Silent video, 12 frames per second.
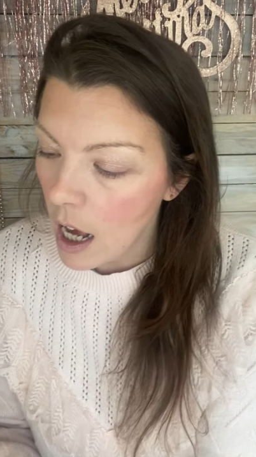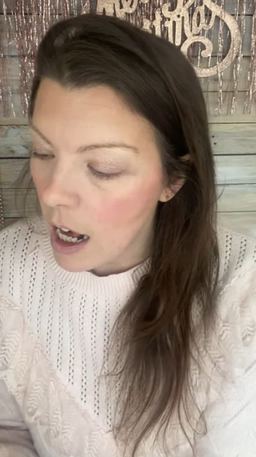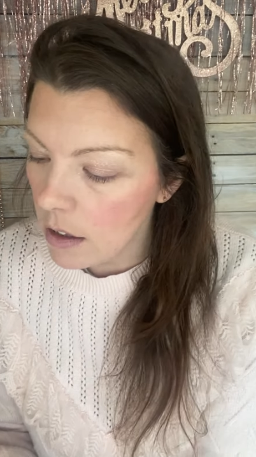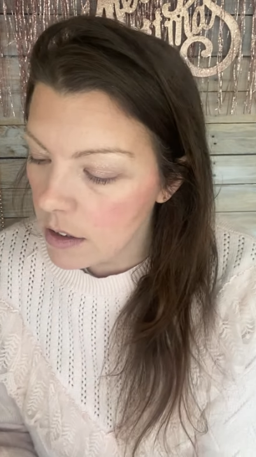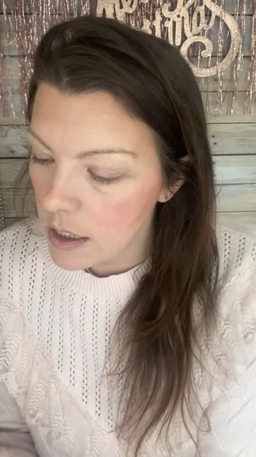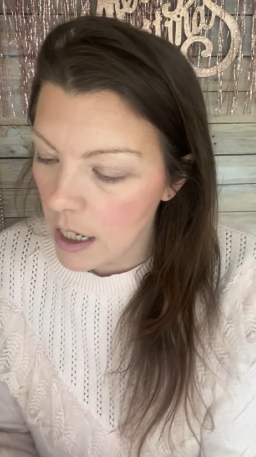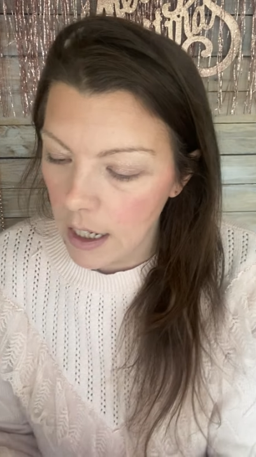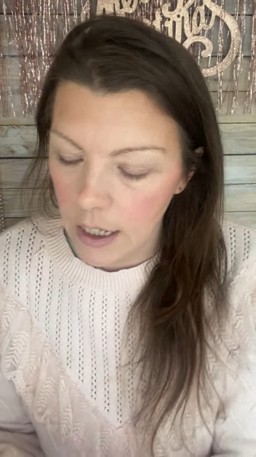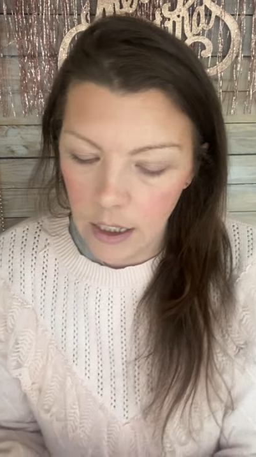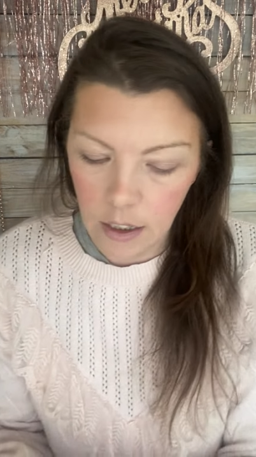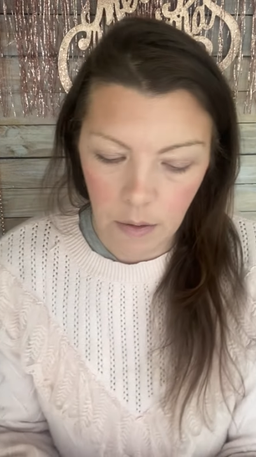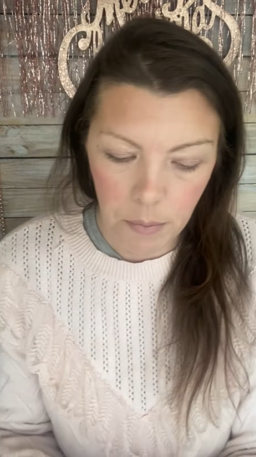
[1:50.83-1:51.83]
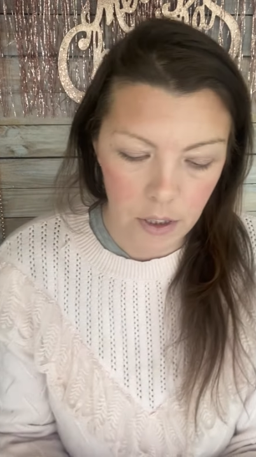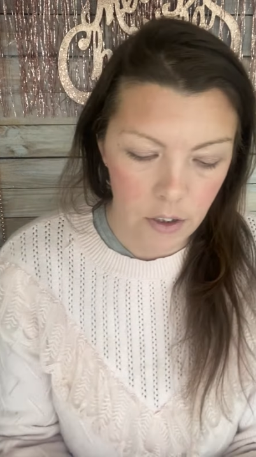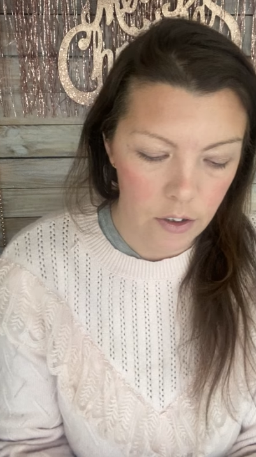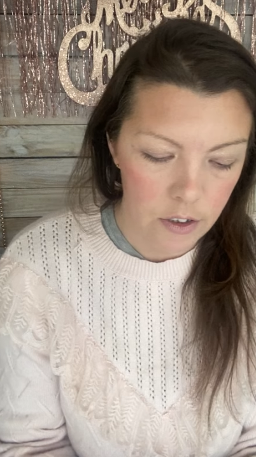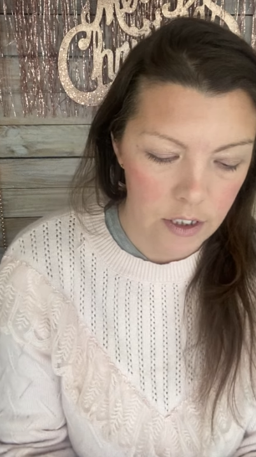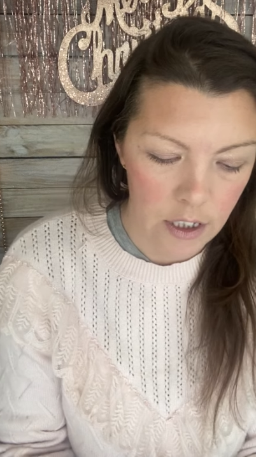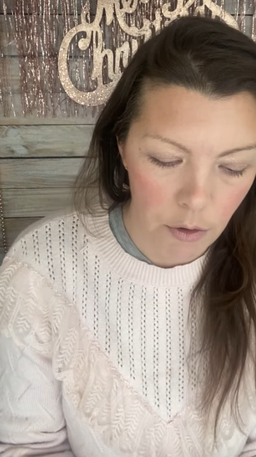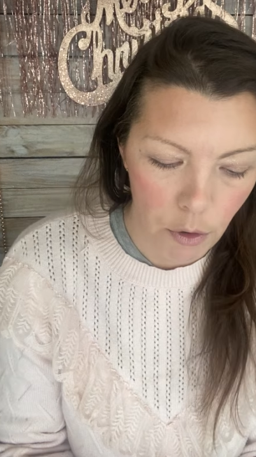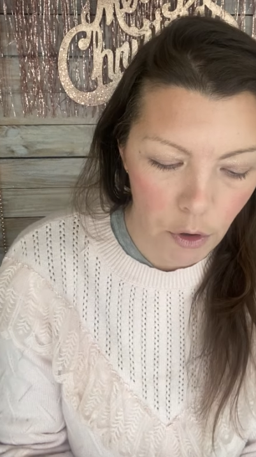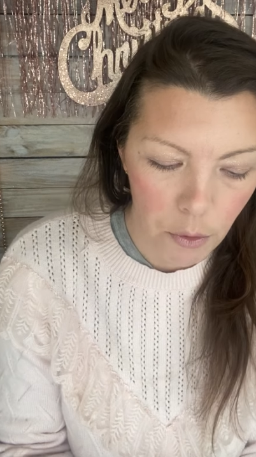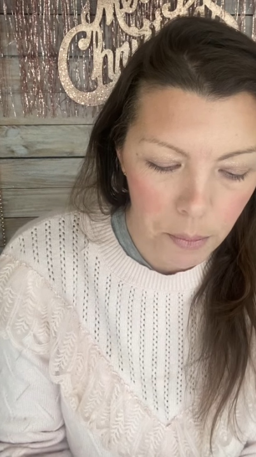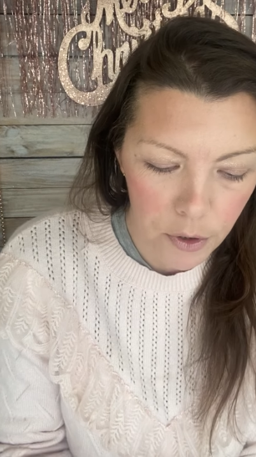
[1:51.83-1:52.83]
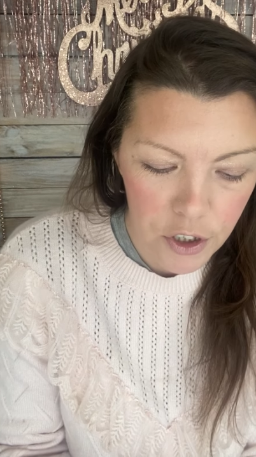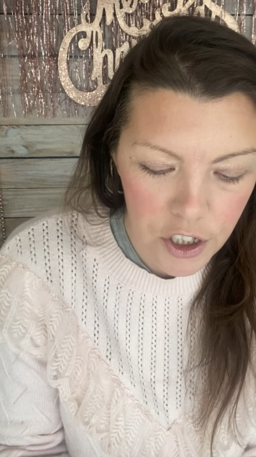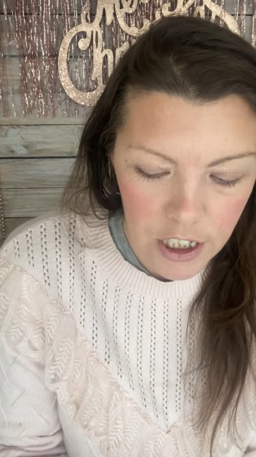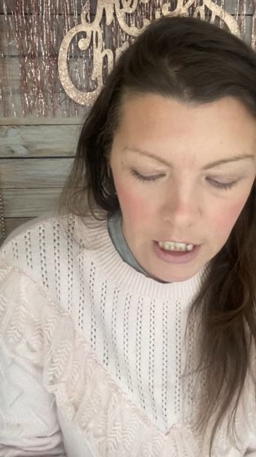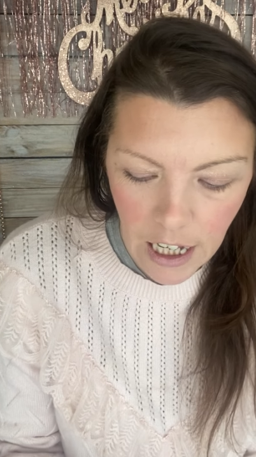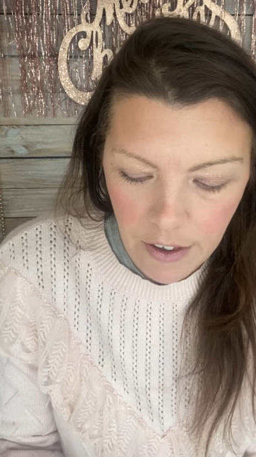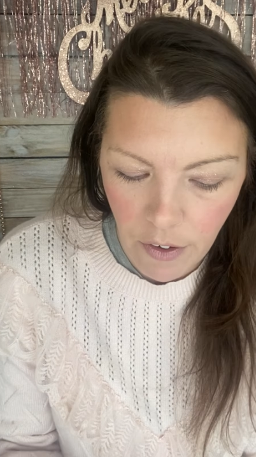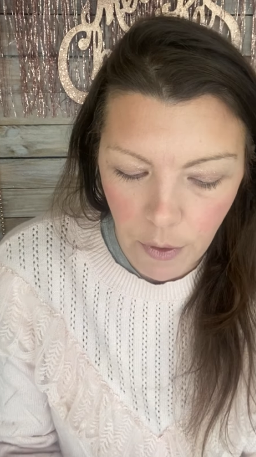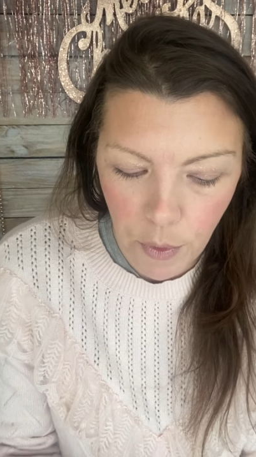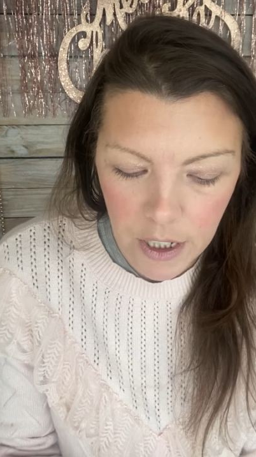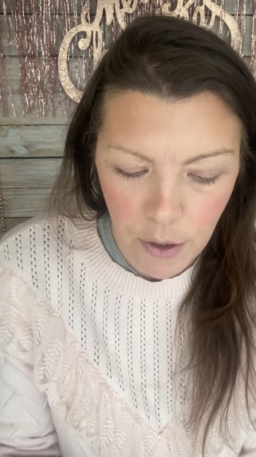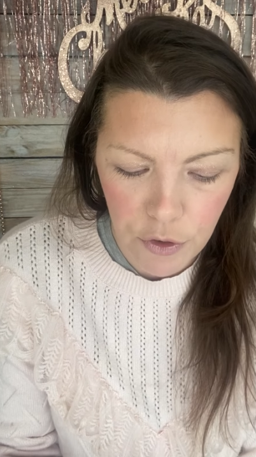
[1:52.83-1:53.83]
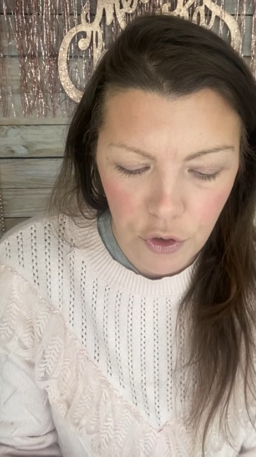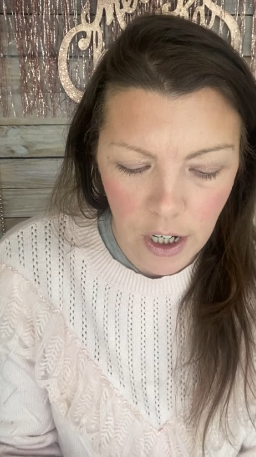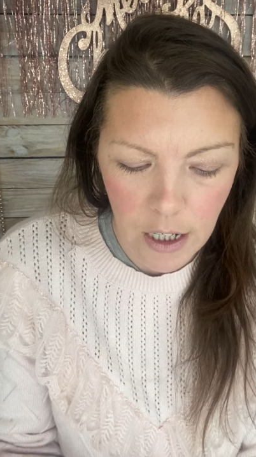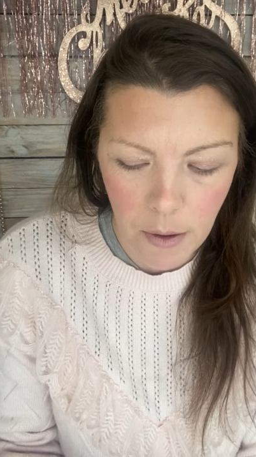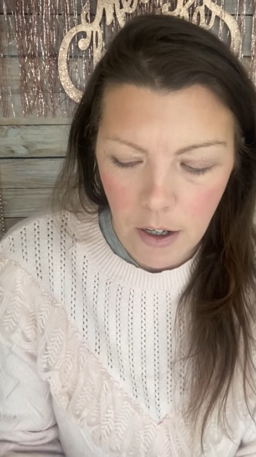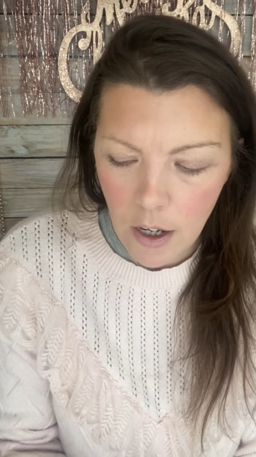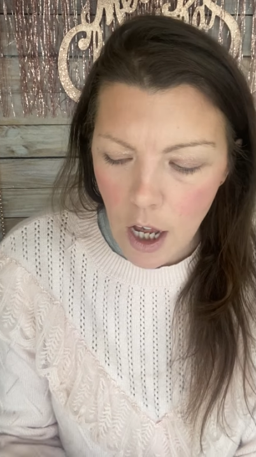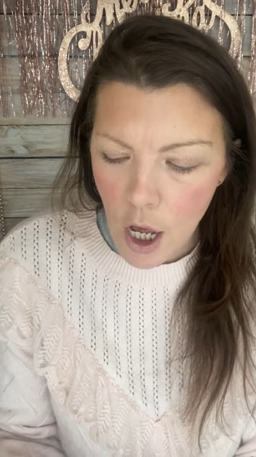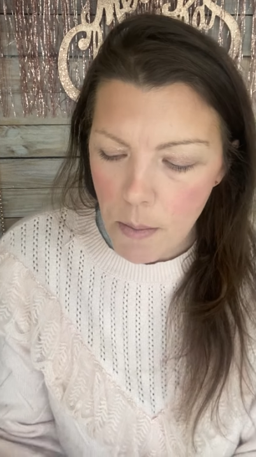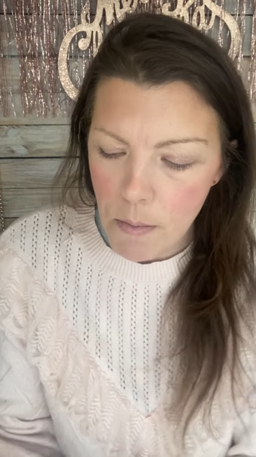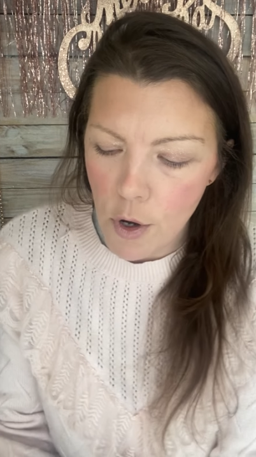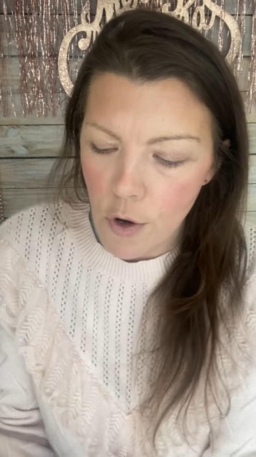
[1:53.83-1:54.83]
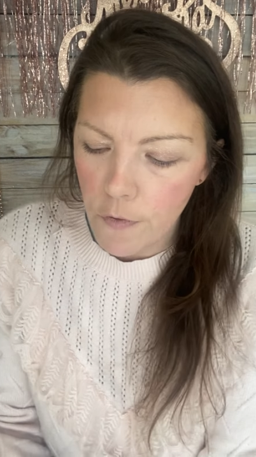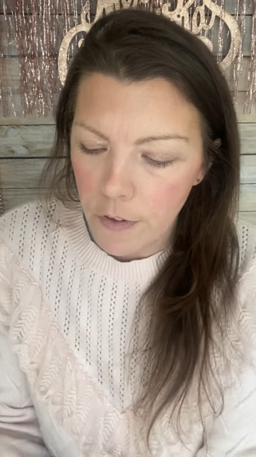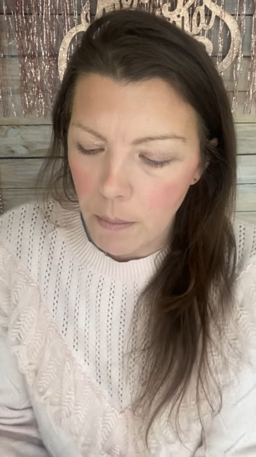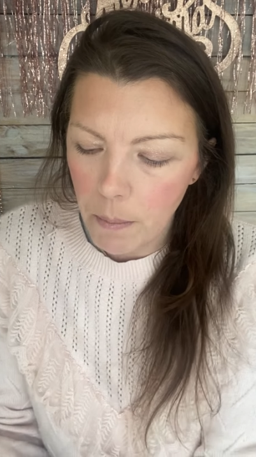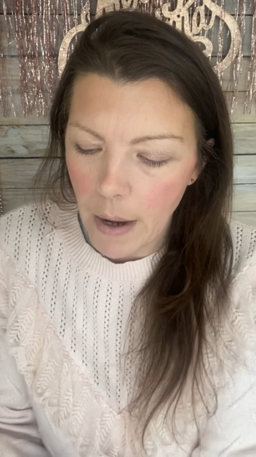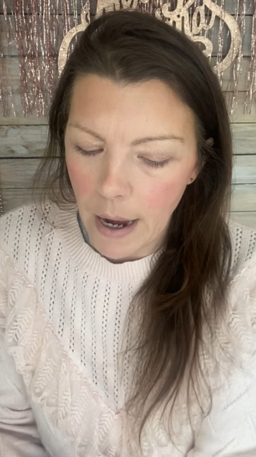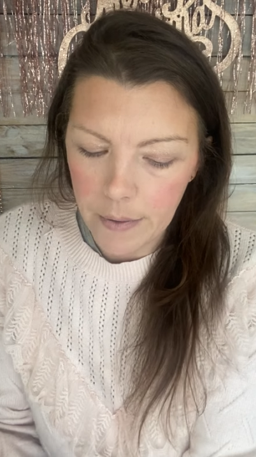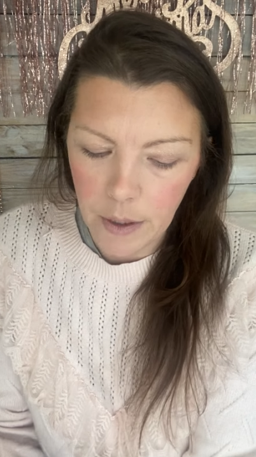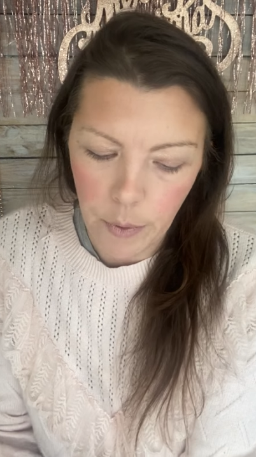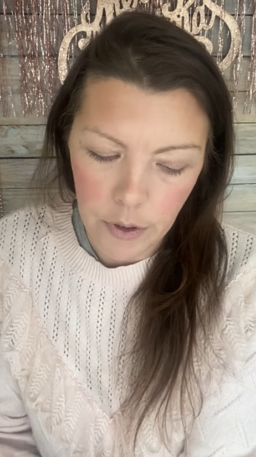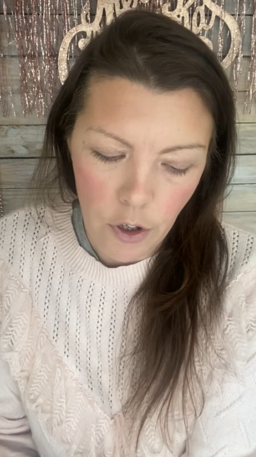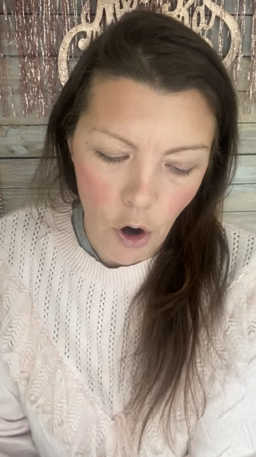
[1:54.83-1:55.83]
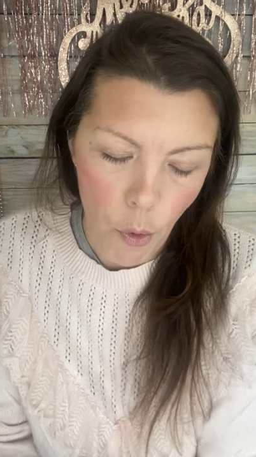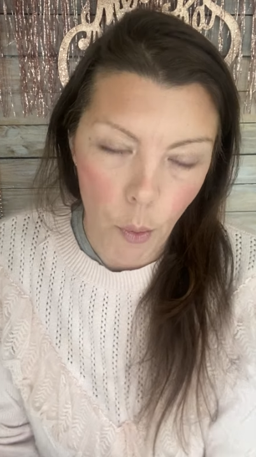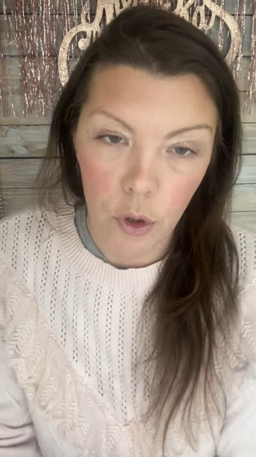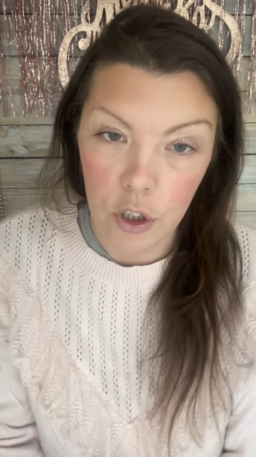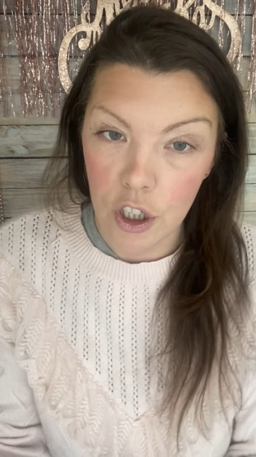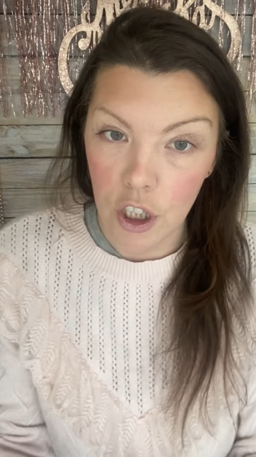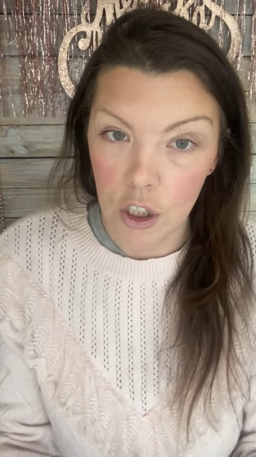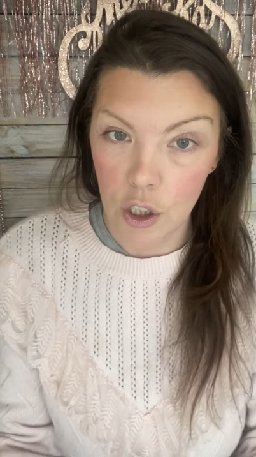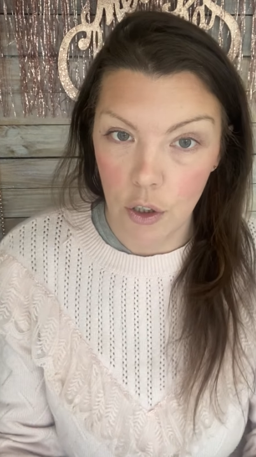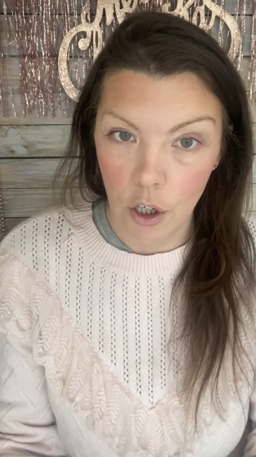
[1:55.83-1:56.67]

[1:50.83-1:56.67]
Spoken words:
I'll take, because they were all bunched together, and when I was trying to move them back, they were not wanting to.